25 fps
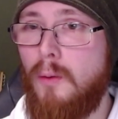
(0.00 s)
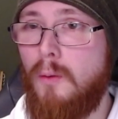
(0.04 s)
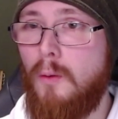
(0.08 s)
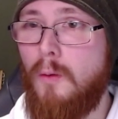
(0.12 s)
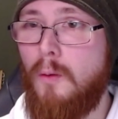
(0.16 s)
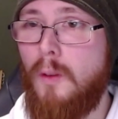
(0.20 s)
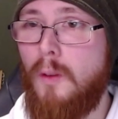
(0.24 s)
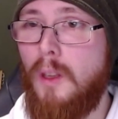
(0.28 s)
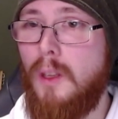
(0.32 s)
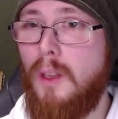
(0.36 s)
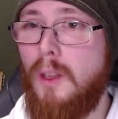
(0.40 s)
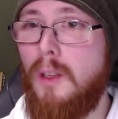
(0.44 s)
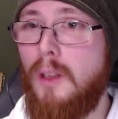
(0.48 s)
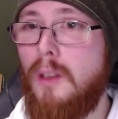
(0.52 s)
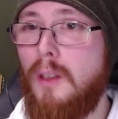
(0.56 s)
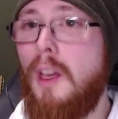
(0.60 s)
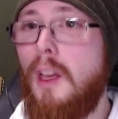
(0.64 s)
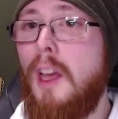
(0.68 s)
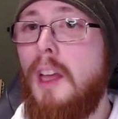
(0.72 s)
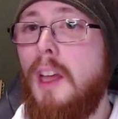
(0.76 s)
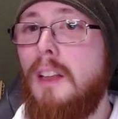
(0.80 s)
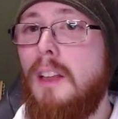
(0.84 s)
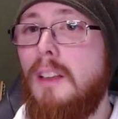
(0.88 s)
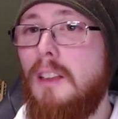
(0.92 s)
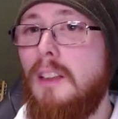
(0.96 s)
the
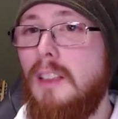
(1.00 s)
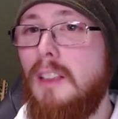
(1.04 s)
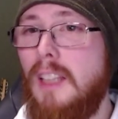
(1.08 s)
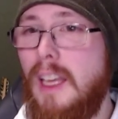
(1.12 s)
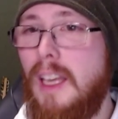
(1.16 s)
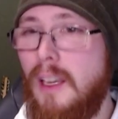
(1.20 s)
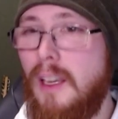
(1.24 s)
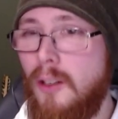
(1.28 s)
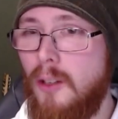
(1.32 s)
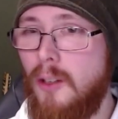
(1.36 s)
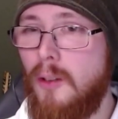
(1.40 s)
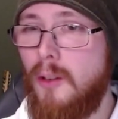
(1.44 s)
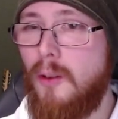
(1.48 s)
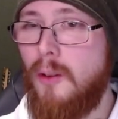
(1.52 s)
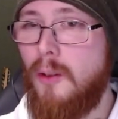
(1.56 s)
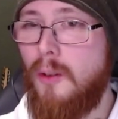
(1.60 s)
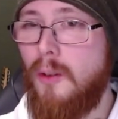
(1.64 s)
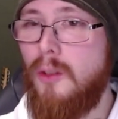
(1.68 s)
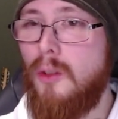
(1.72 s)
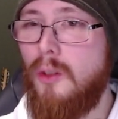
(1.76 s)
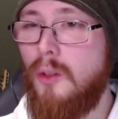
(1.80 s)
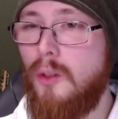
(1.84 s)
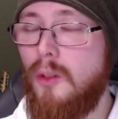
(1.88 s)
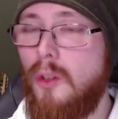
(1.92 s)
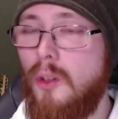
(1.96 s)
layer that
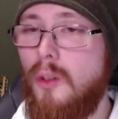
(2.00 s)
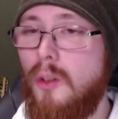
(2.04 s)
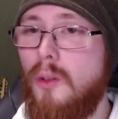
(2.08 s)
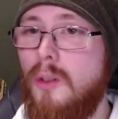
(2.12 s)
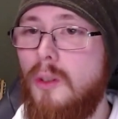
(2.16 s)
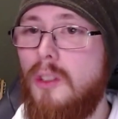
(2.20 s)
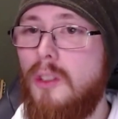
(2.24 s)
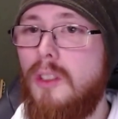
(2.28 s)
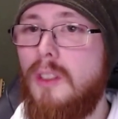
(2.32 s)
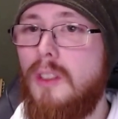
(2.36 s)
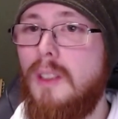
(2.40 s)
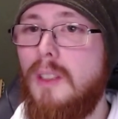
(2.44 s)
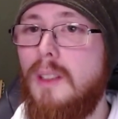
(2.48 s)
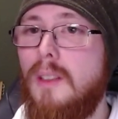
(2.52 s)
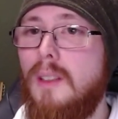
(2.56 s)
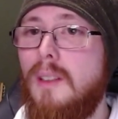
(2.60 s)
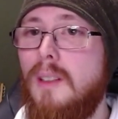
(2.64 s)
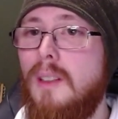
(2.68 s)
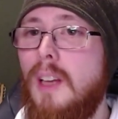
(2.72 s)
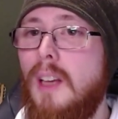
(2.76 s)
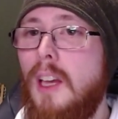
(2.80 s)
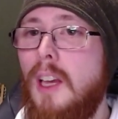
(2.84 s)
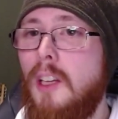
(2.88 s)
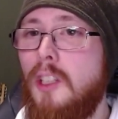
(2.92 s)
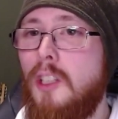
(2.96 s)
you use to
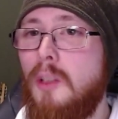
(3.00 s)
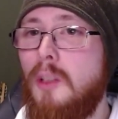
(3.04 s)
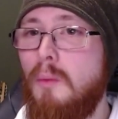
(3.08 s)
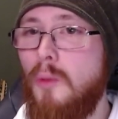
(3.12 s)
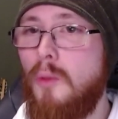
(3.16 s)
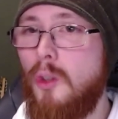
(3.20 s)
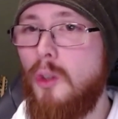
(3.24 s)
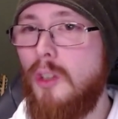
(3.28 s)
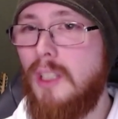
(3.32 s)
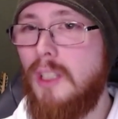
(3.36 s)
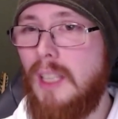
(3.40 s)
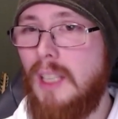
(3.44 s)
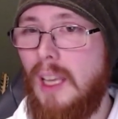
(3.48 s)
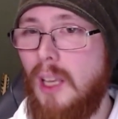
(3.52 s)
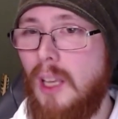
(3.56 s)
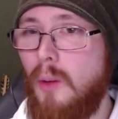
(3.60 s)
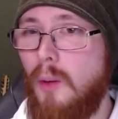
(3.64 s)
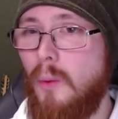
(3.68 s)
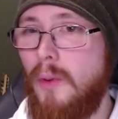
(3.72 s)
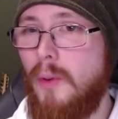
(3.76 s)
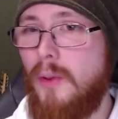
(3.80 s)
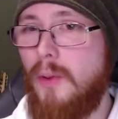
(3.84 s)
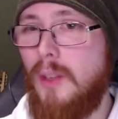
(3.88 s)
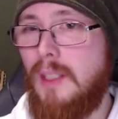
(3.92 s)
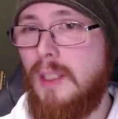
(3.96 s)
communicate
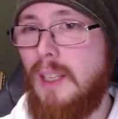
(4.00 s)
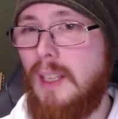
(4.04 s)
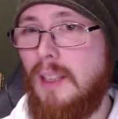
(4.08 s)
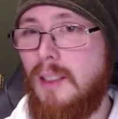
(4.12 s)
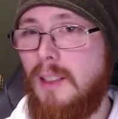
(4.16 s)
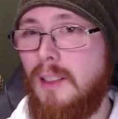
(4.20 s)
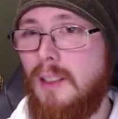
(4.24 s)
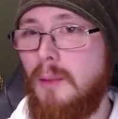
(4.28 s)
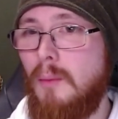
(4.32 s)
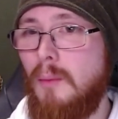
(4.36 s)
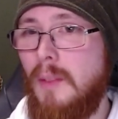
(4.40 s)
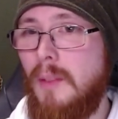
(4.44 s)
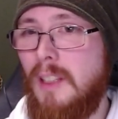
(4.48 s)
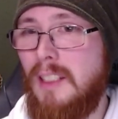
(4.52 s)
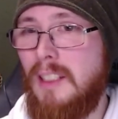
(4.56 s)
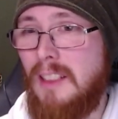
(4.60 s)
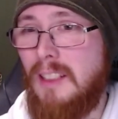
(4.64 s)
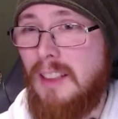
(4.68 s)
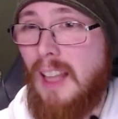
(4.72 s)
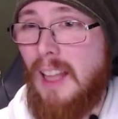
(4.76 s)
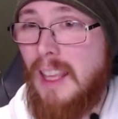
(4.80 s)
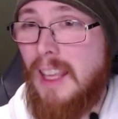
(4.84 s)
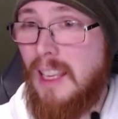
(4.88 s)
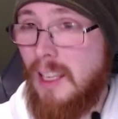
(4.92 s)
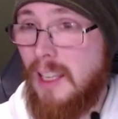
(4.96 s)
with the system that's
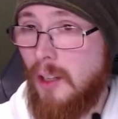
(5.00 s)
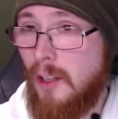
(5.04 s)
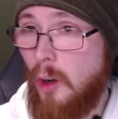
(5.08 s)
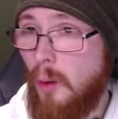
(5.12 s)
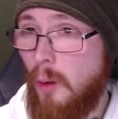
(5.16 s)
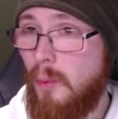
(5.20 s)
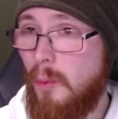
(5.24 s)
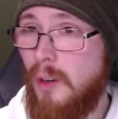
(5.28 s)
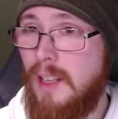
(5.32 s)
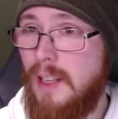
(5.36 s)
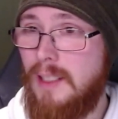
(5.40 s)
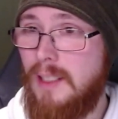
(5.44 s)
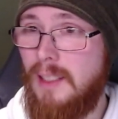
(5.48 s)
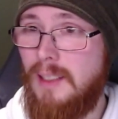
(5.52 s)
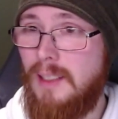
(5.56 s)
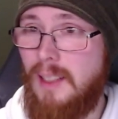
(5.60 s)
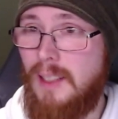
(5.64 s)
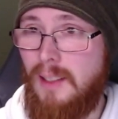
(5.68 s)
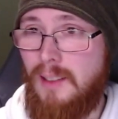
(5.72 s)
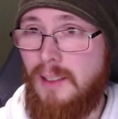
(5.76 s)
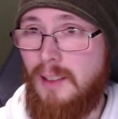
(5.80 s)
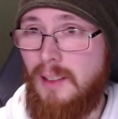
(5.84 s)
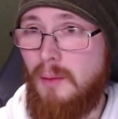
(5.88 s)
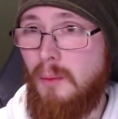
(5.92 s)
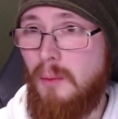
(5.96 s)
like an operating
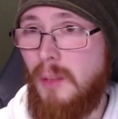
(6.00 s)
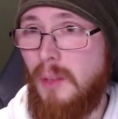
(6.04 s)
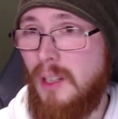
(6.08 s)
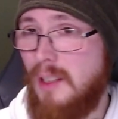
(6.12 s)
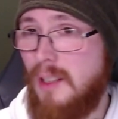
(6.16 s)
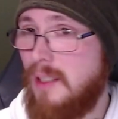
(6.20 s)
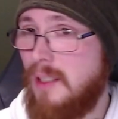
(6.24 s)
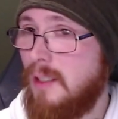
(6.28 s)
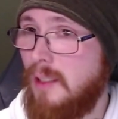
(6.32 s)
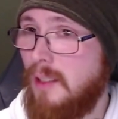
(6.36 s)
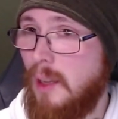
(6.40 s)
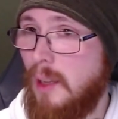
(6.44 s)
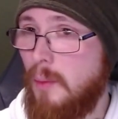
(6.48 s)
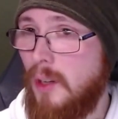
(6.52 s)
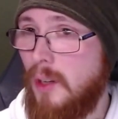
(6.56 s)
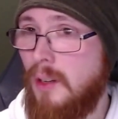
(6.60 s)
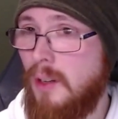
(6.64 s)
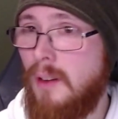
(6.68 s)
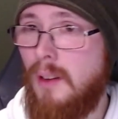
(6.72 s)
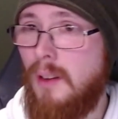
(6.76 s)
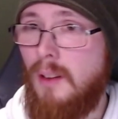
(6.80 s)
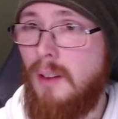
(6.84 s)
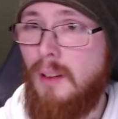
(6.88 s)
system, but it's slimmer,